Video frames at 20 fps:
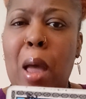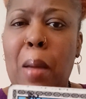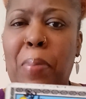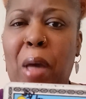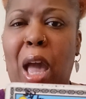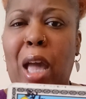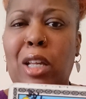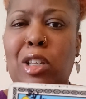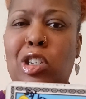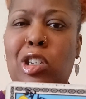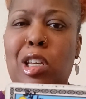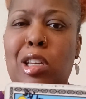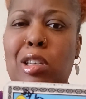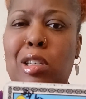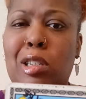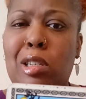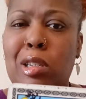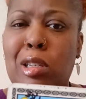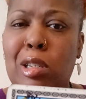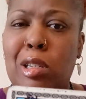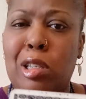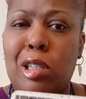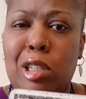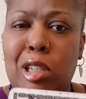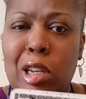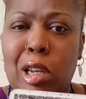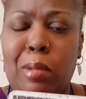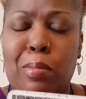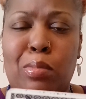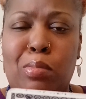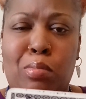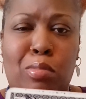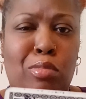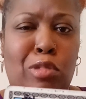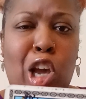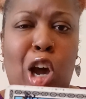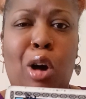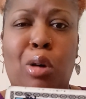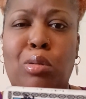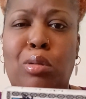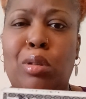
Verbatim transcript: paint jesus as this tiptoe